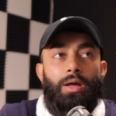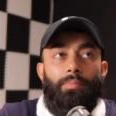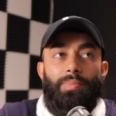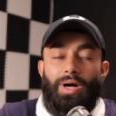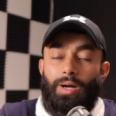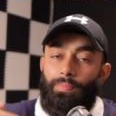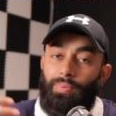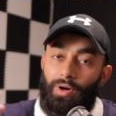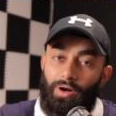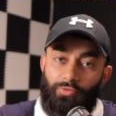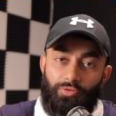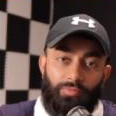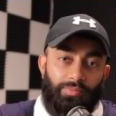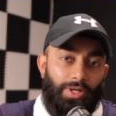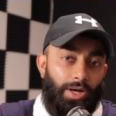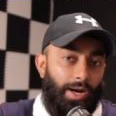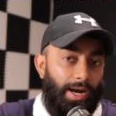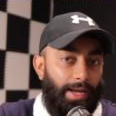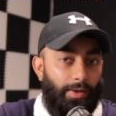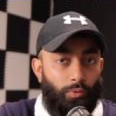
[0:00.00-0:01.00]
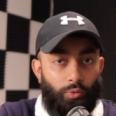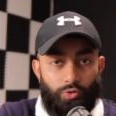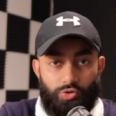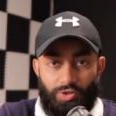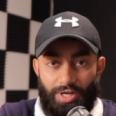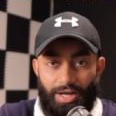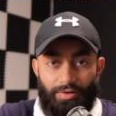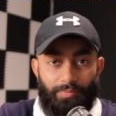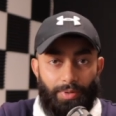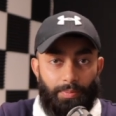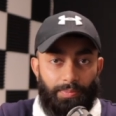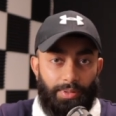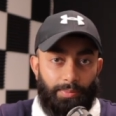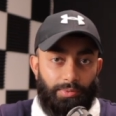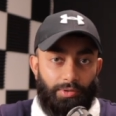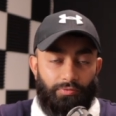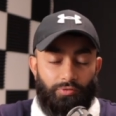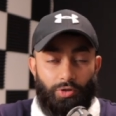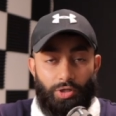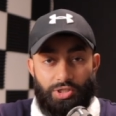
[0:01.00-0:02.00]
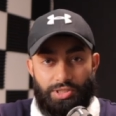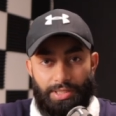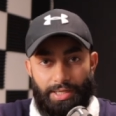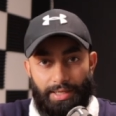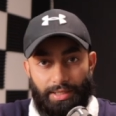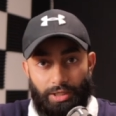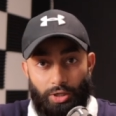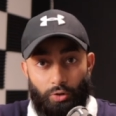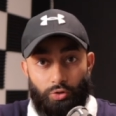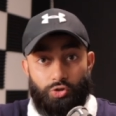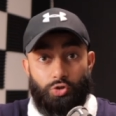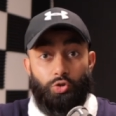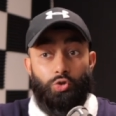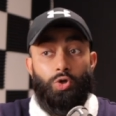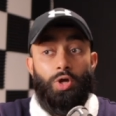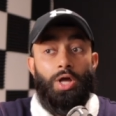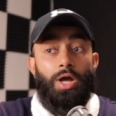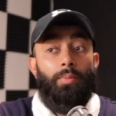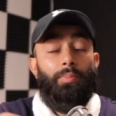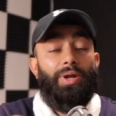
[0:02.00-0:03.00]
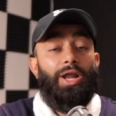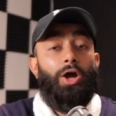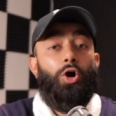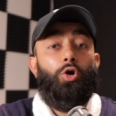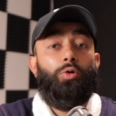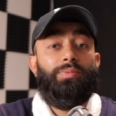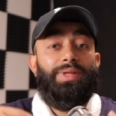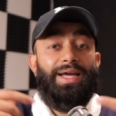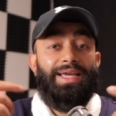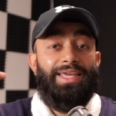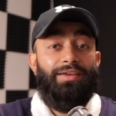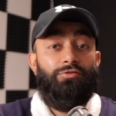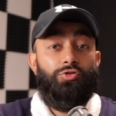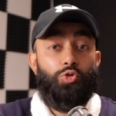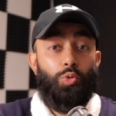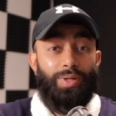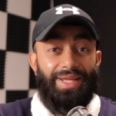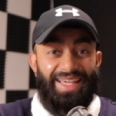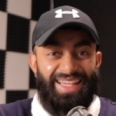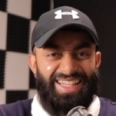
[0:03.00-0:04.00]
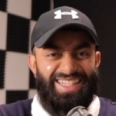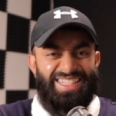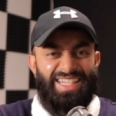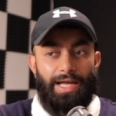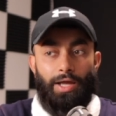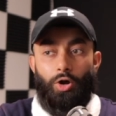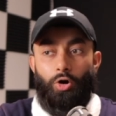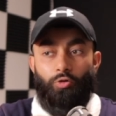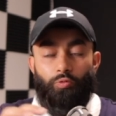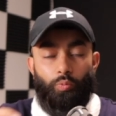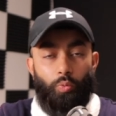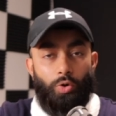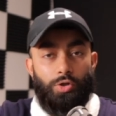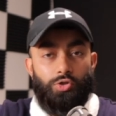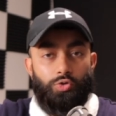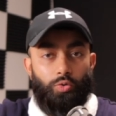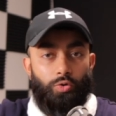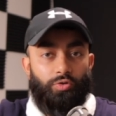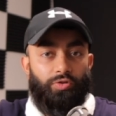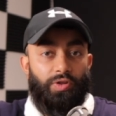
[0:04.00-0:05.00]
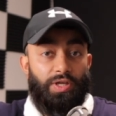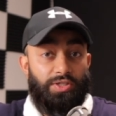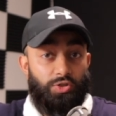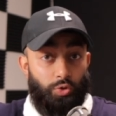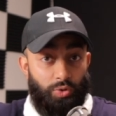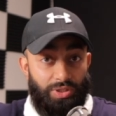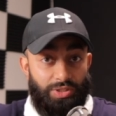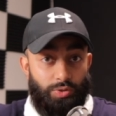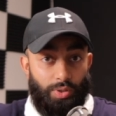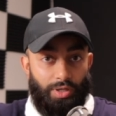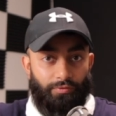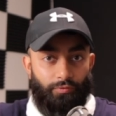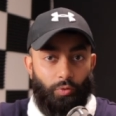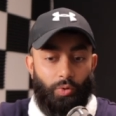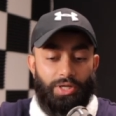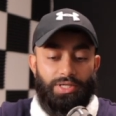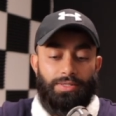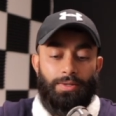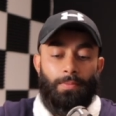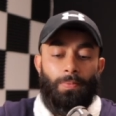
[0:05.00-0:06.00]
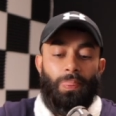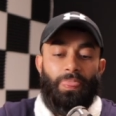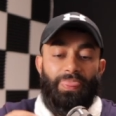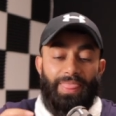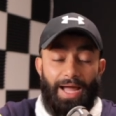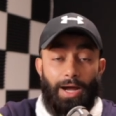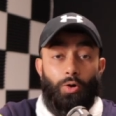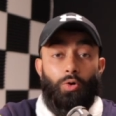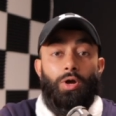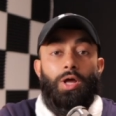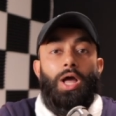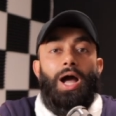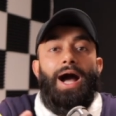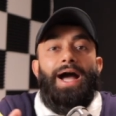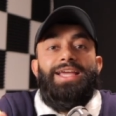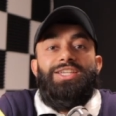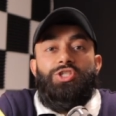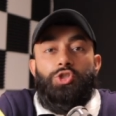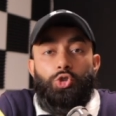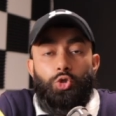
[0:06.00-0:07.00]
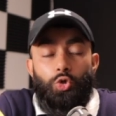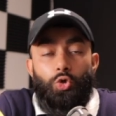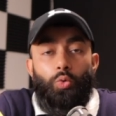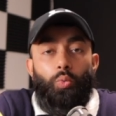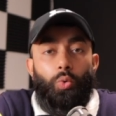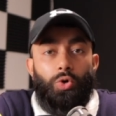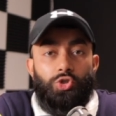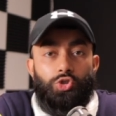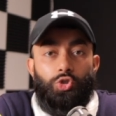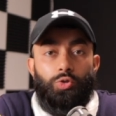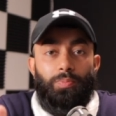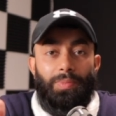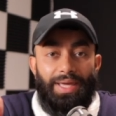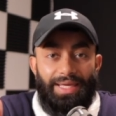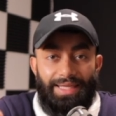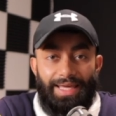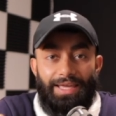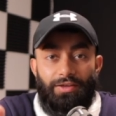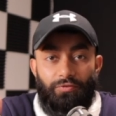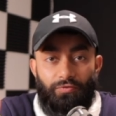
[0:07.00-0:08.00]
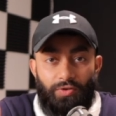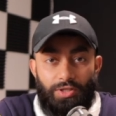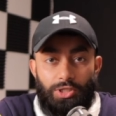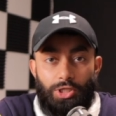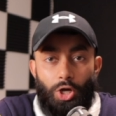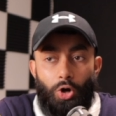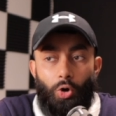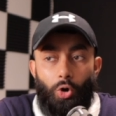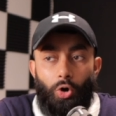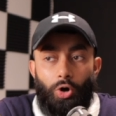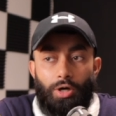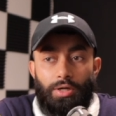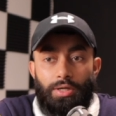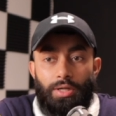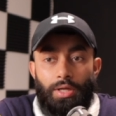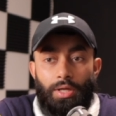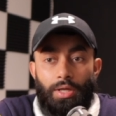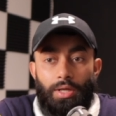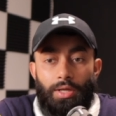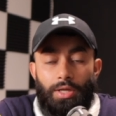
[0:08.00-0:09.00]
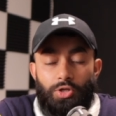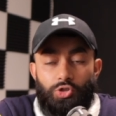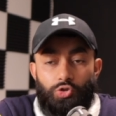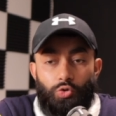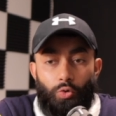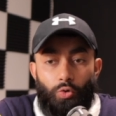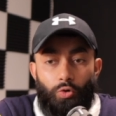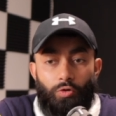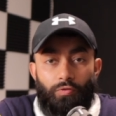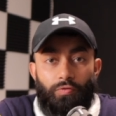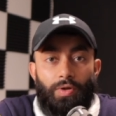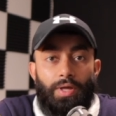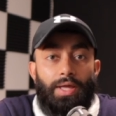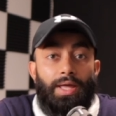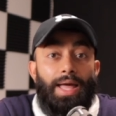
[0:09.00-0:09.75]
But apart from that, I also have my people of knowledge that I go to. But I hope that gives you an insight of what sort of things you need to avoid. Now, I do want to make a video on sort of